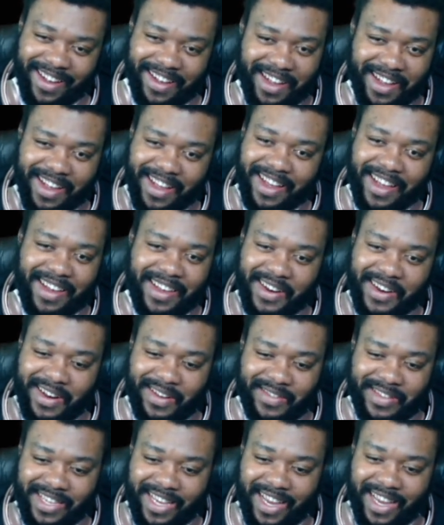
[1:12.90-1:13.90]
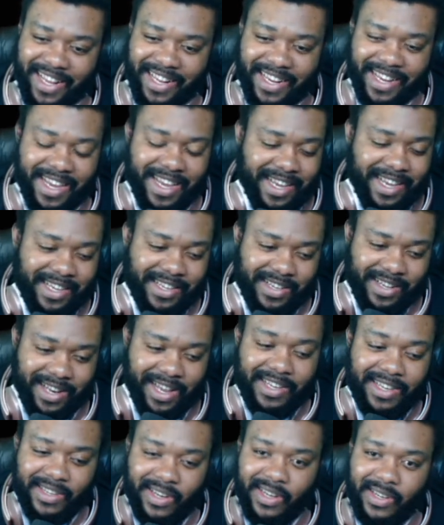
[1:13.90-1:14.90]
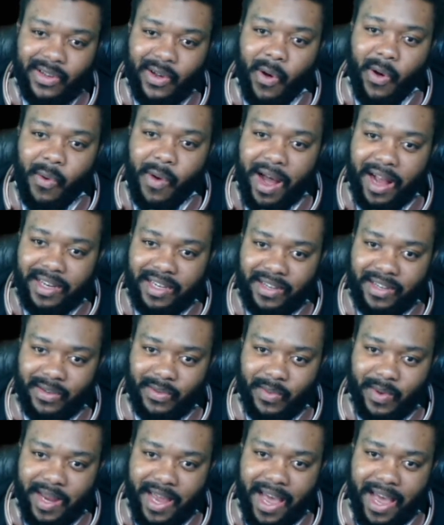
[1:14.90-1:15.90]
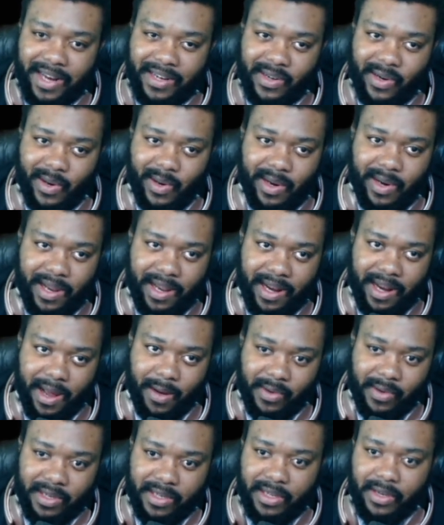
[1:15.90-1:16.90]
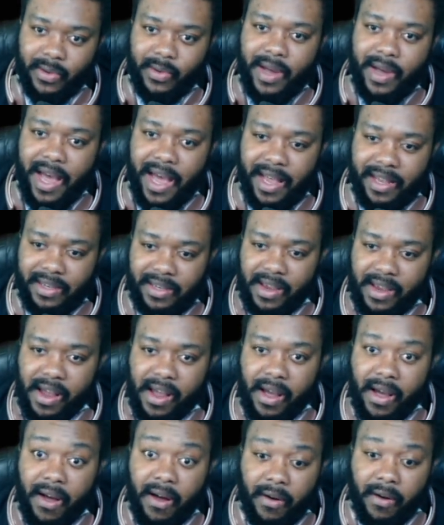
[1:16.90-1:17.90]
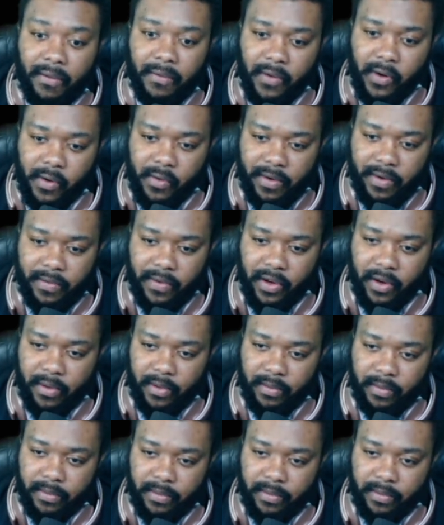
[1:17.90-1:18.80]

you know what I'm saying? So let's just go watch this reaction, and I will see you guys for the review.